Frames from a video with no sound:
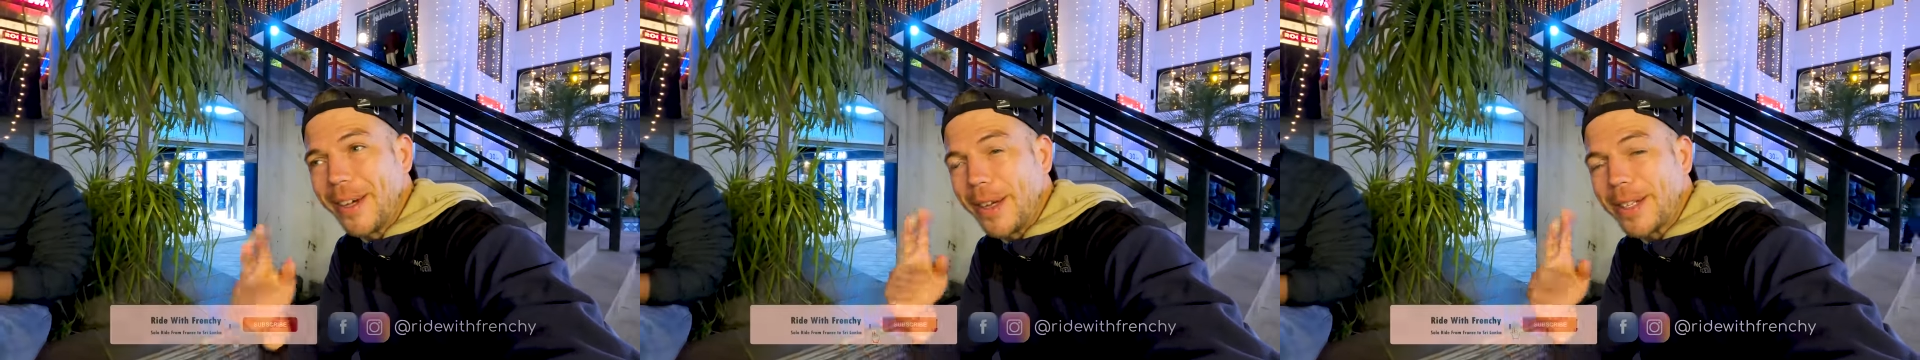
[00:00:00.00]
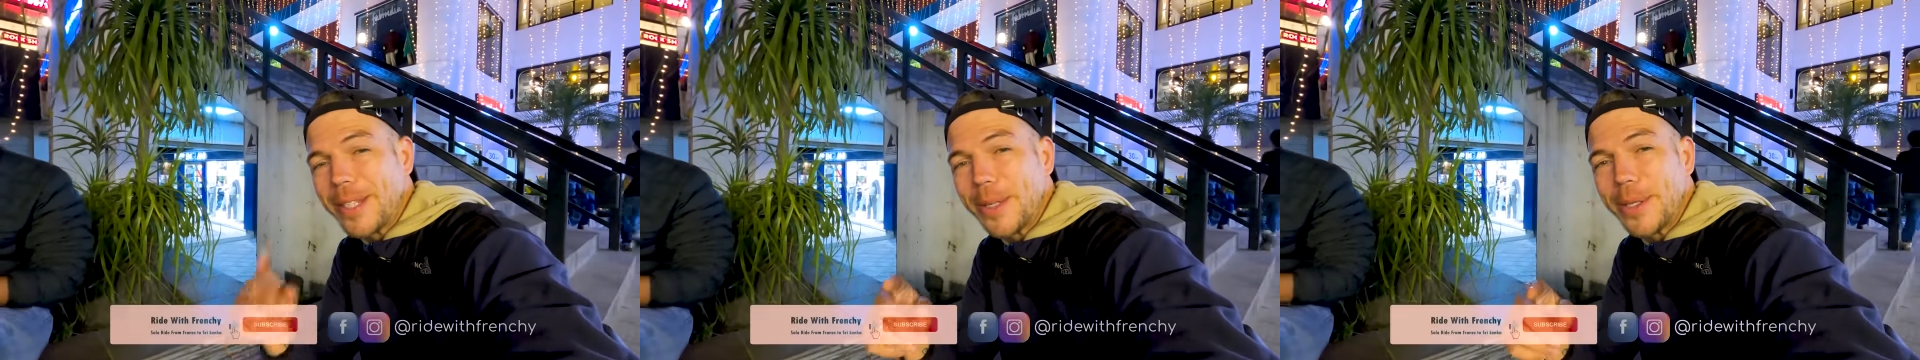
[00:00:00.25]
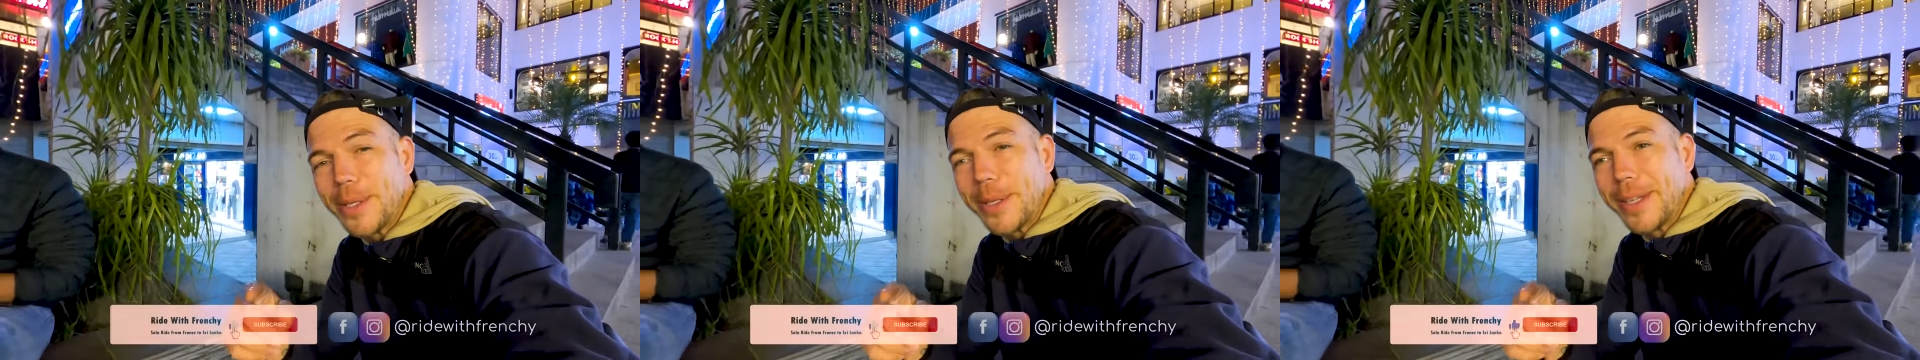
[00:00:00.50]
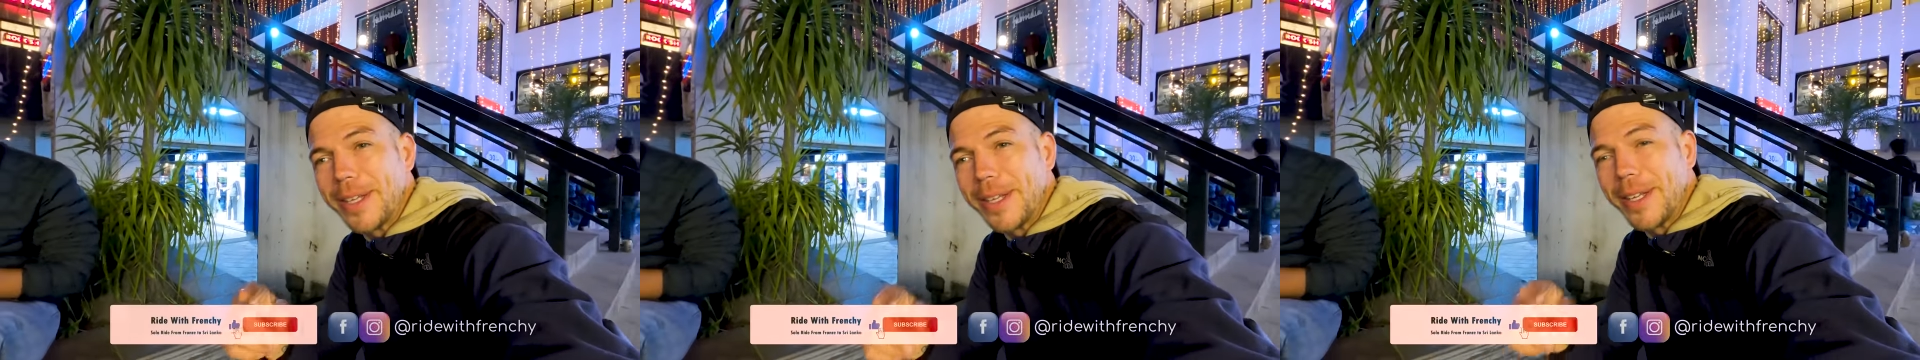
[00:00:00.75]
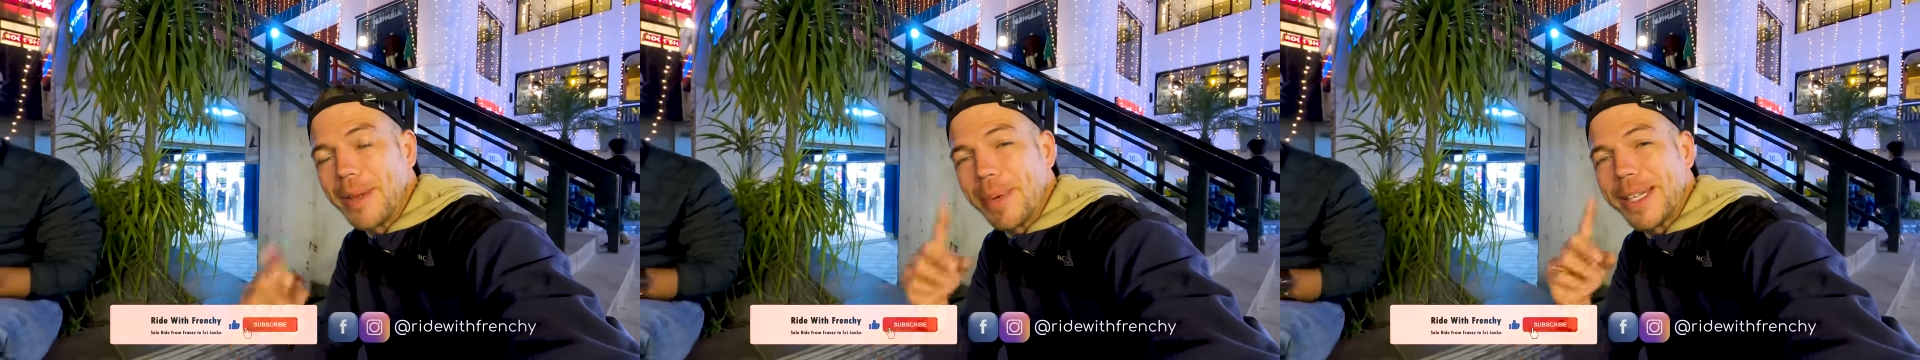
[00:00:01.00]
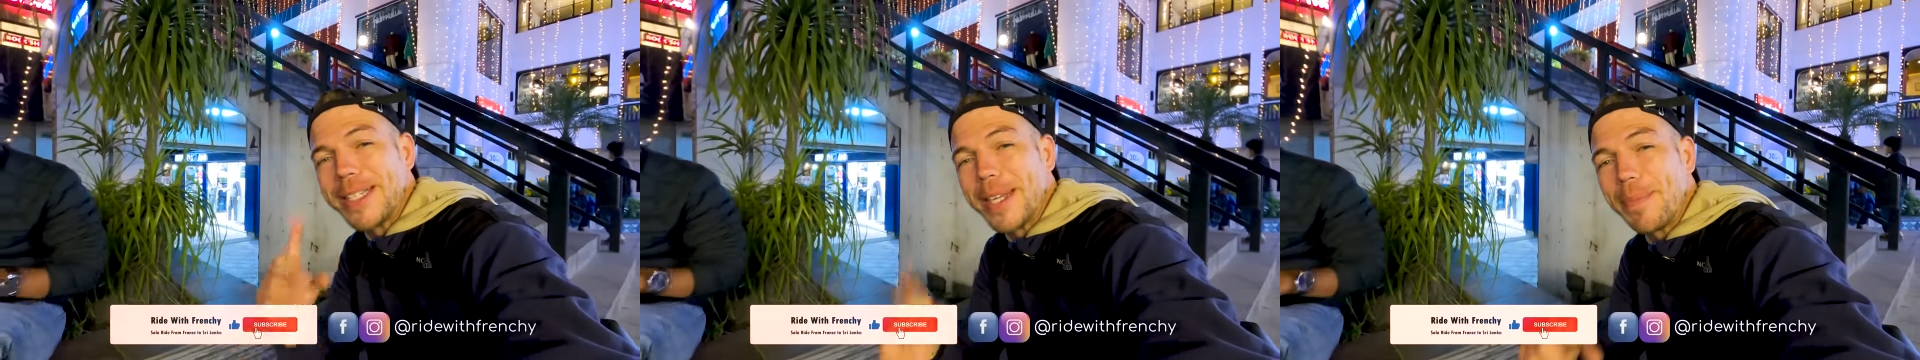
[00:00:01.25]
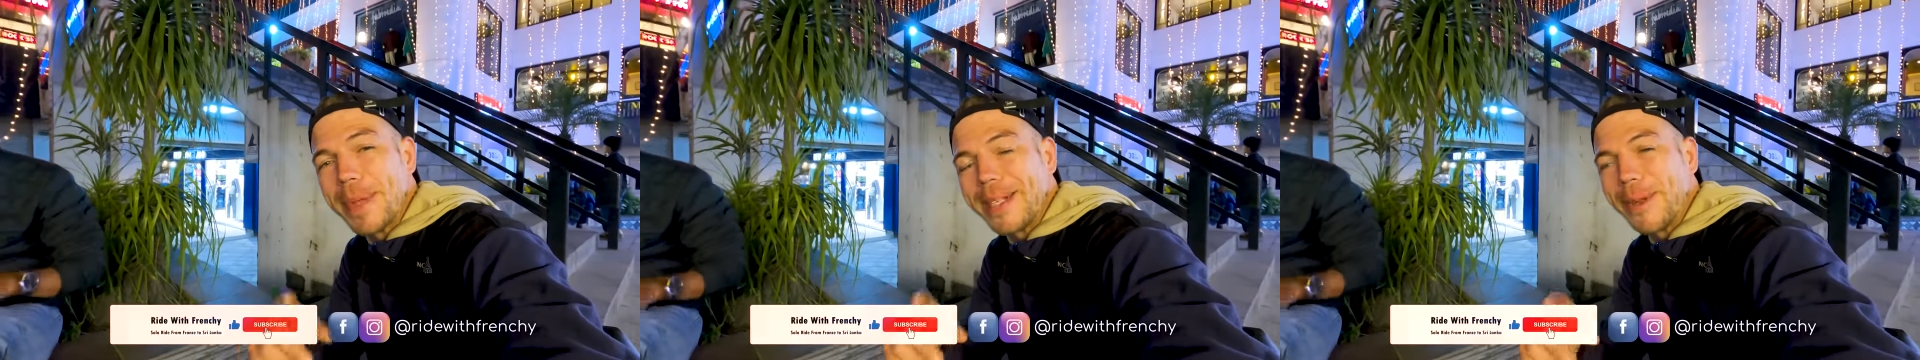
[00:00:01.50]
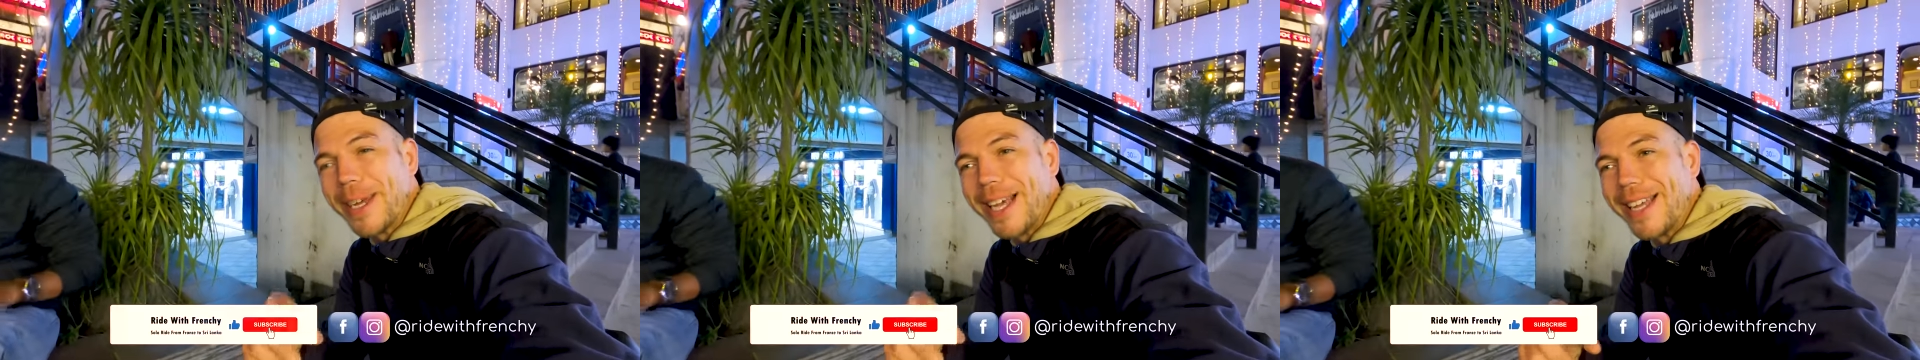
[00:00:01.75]
I'll see you soon. Pachi
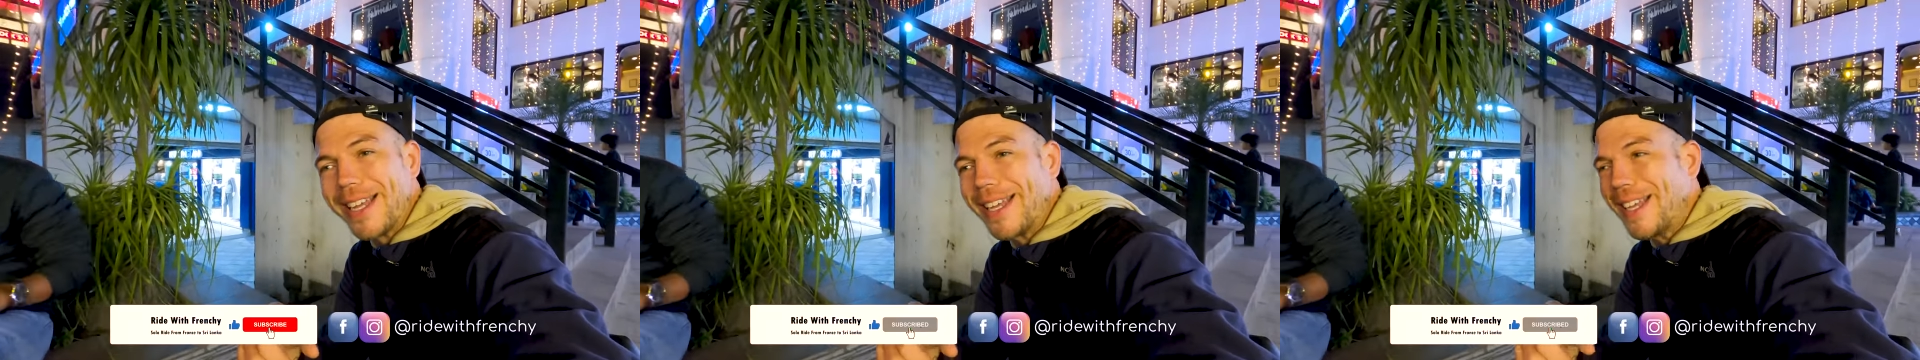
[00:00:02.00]
beton la.